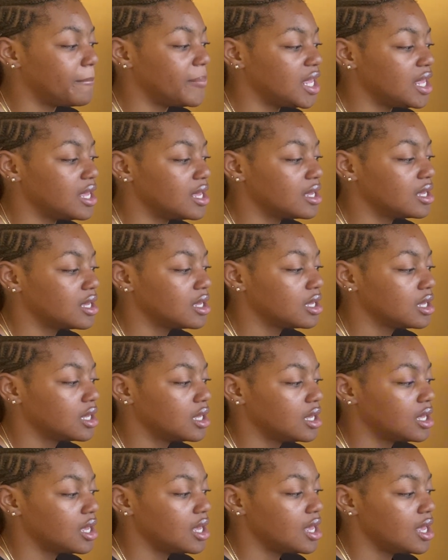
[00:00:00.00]
B
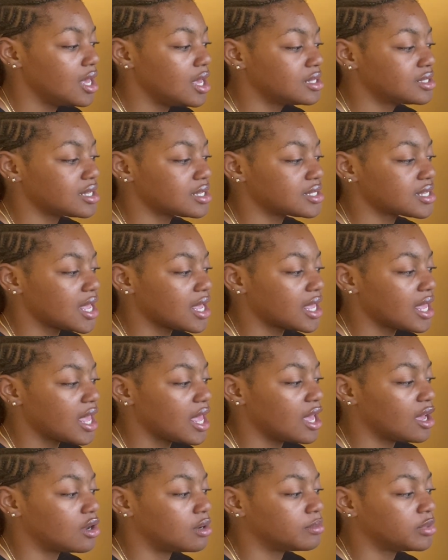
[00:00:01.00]
intersect A
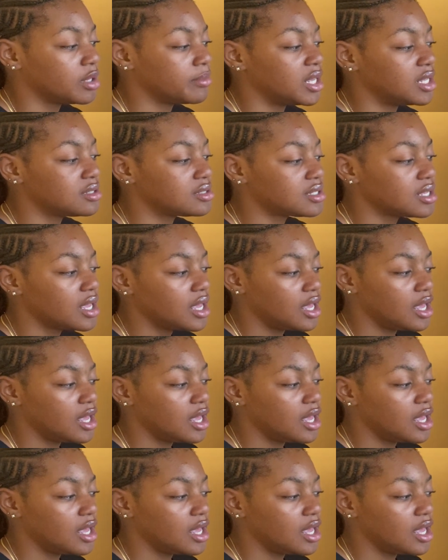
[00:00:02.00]
complement.